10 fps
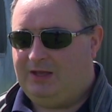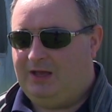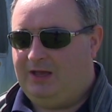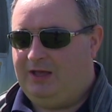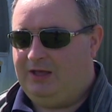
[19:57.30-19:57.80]

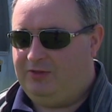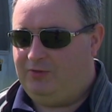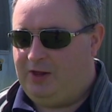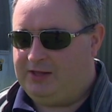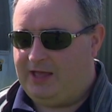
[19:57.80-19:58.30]
Uh, the
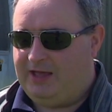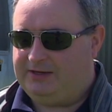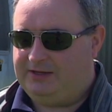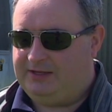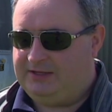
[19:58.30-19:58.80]
Wildcat
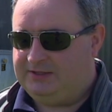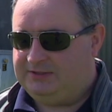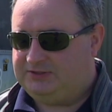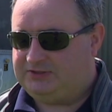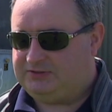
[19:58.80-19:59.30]

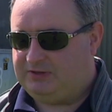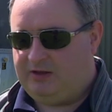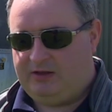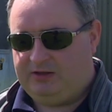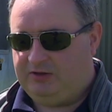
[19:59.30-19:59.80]
is,
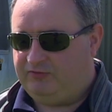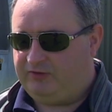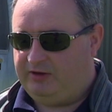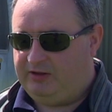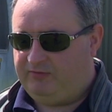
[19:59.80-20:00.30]
uh, you know,
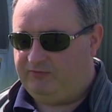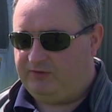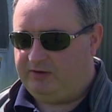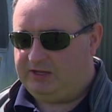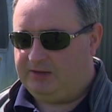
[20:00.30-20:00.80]
very,
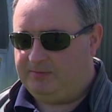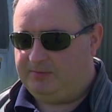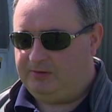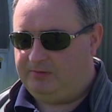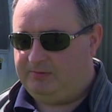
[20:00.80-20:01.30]
very
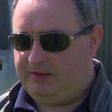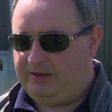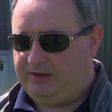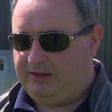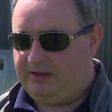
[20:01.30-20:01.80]
capable
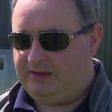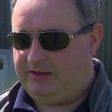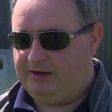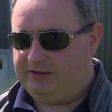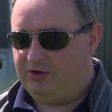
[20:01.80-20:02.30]
uh,
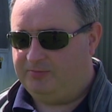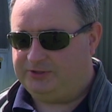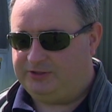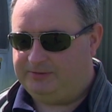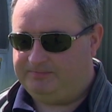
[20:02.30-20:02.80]

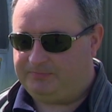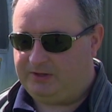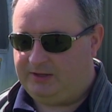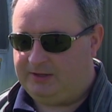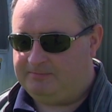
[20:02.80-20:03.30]
helicopter.
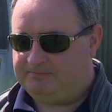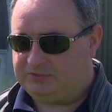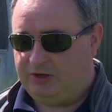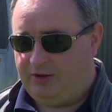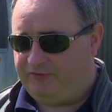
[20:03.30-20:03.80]
Um,
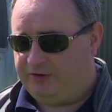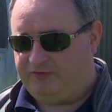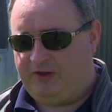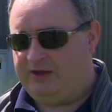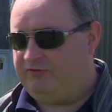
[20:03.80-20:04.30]
it's a lot of fun to
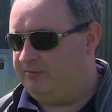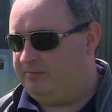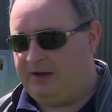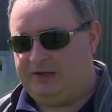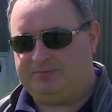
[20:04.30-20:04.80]
fly from a
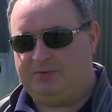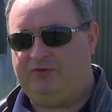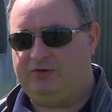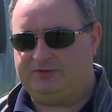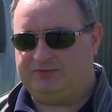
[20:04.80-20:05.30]
pilot's
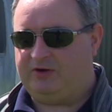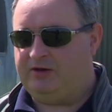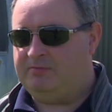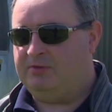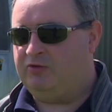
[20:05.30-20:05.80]
view because it's
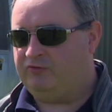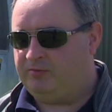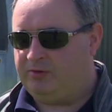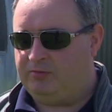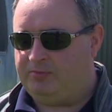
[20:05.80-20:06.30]
very
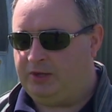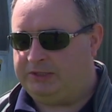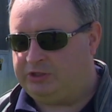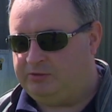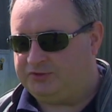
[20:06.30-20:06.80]
manoeuvrable. But in
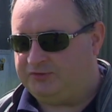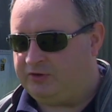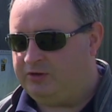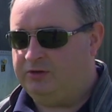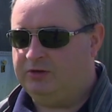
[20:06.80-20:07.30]
terms of
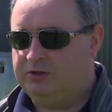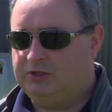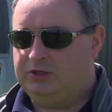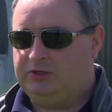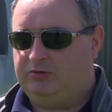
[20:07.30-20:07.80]
a,
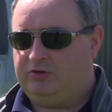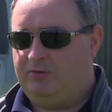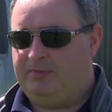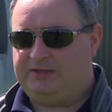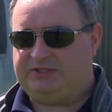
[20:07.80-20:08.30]
you know,
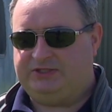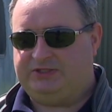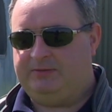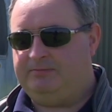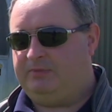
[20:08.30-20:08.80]
combat
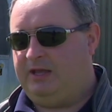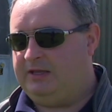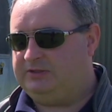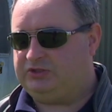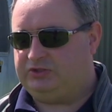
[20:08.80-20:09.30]
system,
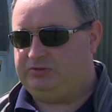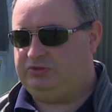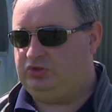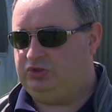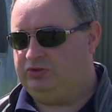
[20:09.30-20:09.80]
it's
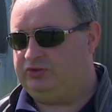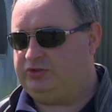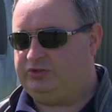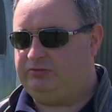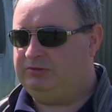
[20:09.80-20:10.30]

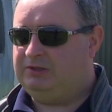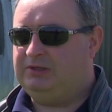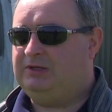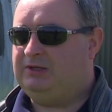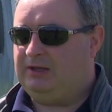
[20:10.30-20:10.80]
just
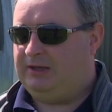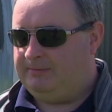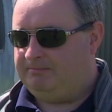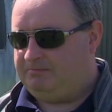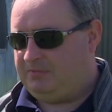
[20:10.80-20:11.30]

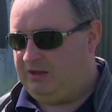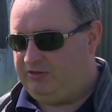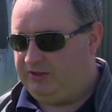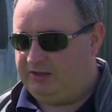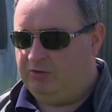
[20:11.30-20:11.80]
um, I
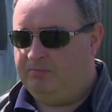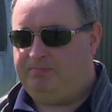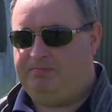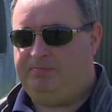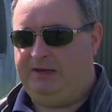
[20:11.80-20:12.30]
think
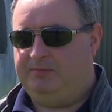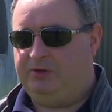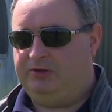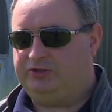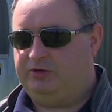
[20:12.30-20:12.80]

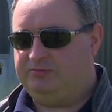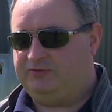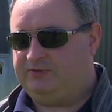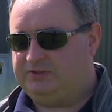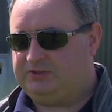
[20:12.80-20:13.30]
unbeatable in terms
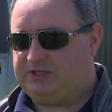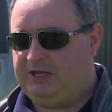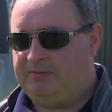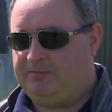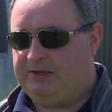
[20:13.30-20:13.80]
of its
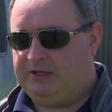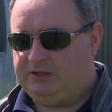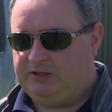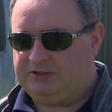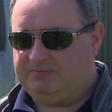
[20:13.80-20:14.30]
capability,
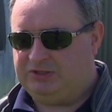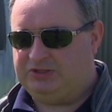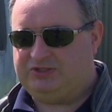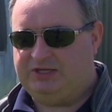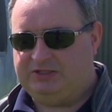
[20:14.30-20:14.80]
its
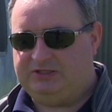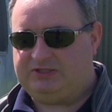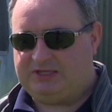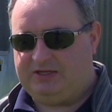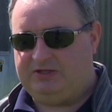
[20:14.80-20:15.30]
mission
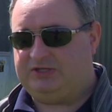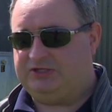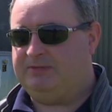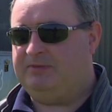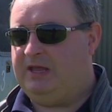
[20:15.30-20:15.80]

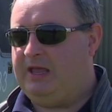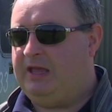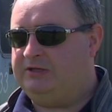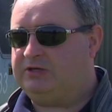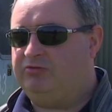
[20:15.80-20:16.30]
system
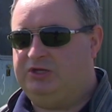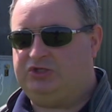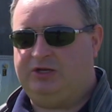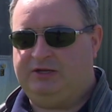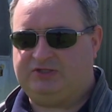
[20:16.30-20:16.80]

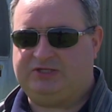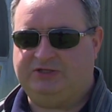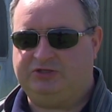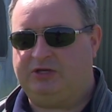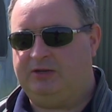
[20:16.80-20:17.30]
integration, its
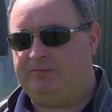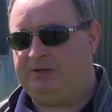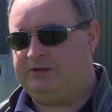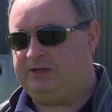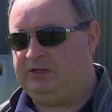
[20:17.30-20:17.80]
sensor
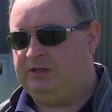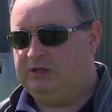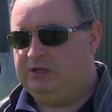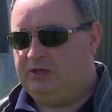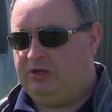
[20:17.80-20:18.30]
capability,
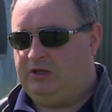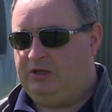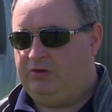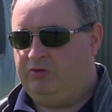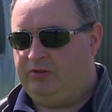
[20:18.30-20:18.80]
uh,
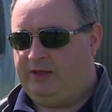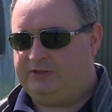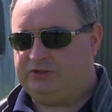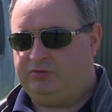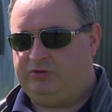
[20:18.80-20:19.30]
and all of
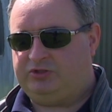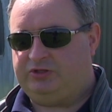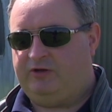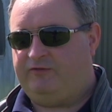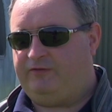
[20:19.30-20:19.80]
that sort of
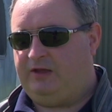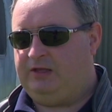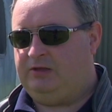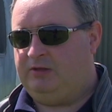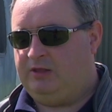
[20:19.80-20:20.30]
stuff. Uh,
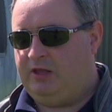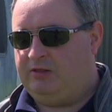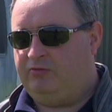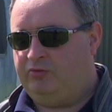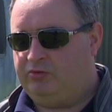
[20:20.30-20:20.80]
you know, in, in,
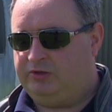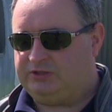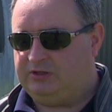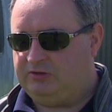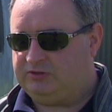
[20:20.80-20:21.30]
the role, it's,
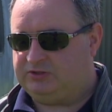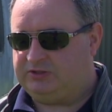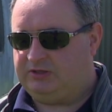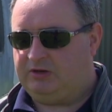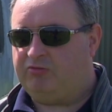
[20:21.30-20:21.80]
it's just
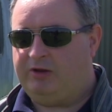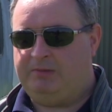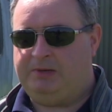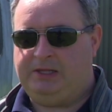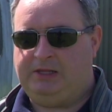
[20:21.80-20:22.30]
an
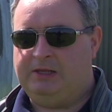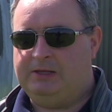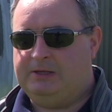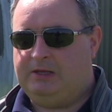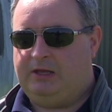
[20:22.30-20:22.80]
incredibly
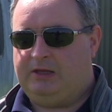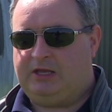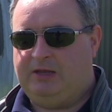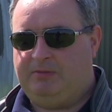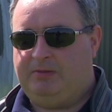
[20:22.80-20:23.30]
uh,
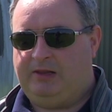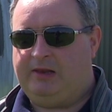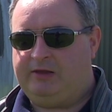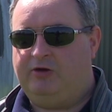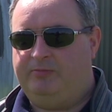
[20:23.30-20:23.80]
capable
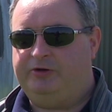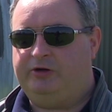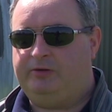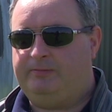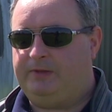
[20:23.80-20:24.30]

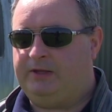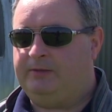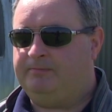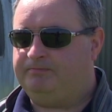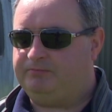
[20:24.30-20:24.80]
helicopter.
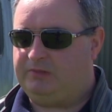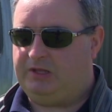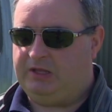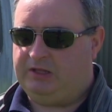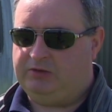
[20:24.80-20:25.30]
Um,
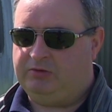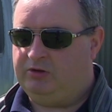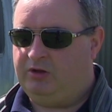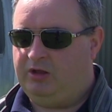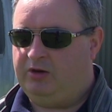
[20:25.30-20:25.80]
uh, you
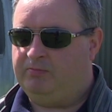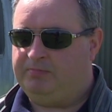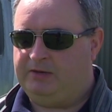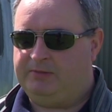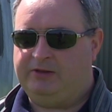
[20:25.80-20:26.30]
know, and,
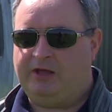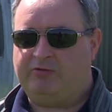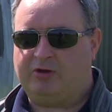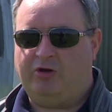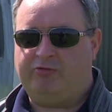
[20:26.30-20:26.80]
unbeatable in that
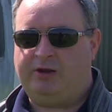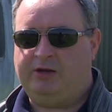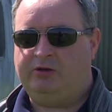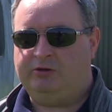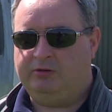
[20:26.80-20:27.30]
regard right
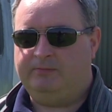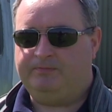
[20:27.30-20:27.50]
now.